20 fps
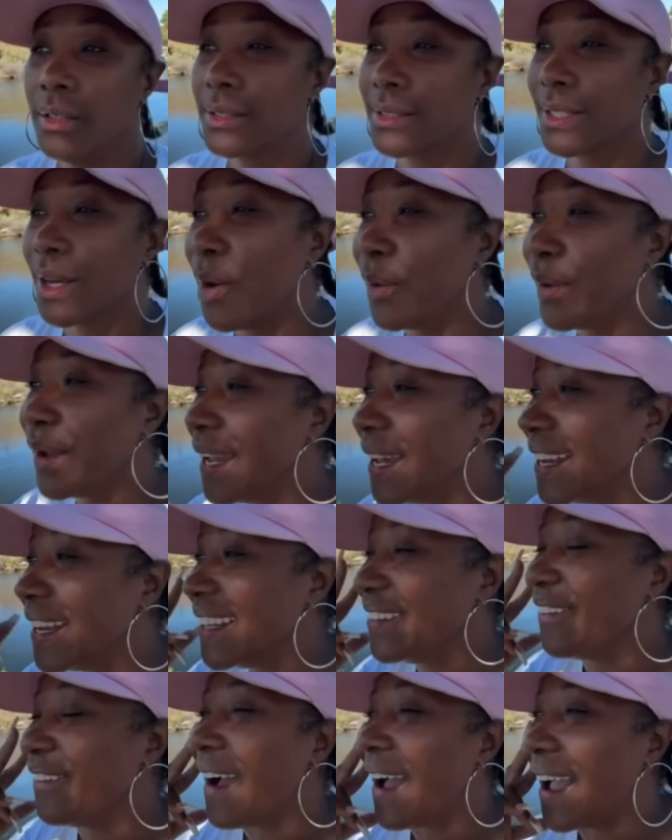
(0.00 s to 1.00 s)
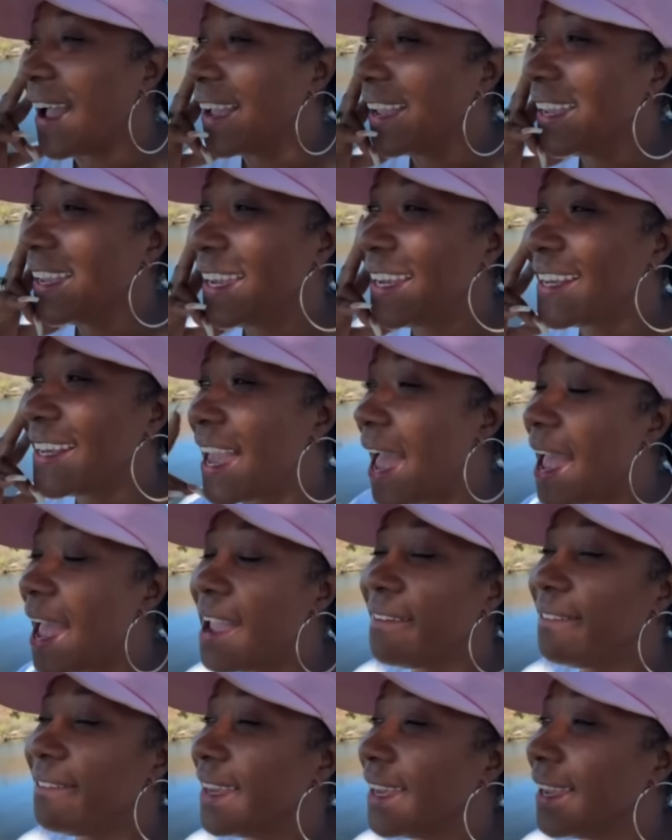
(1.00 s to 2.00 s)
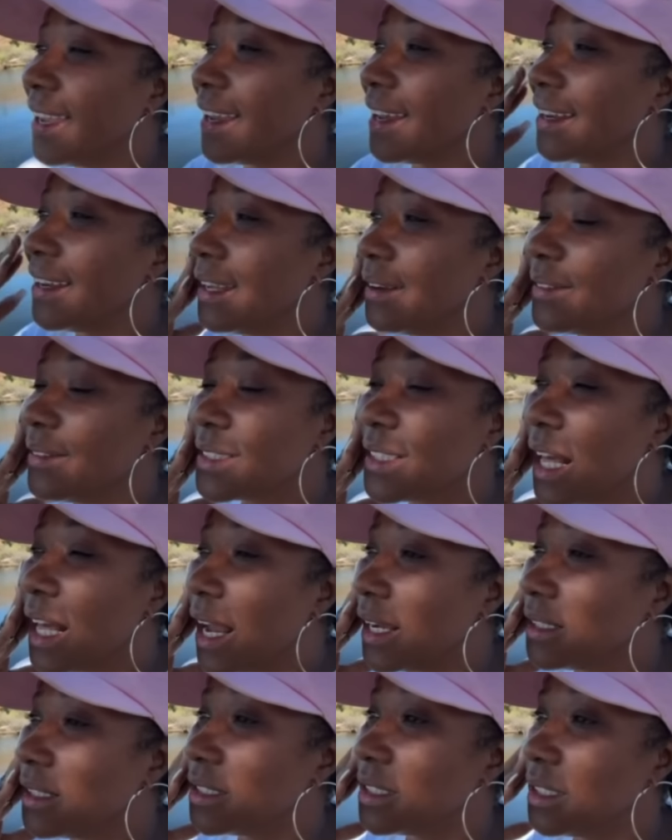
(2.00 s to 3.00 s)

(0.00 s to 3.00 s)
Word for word: So anyway, he gave in. He was like,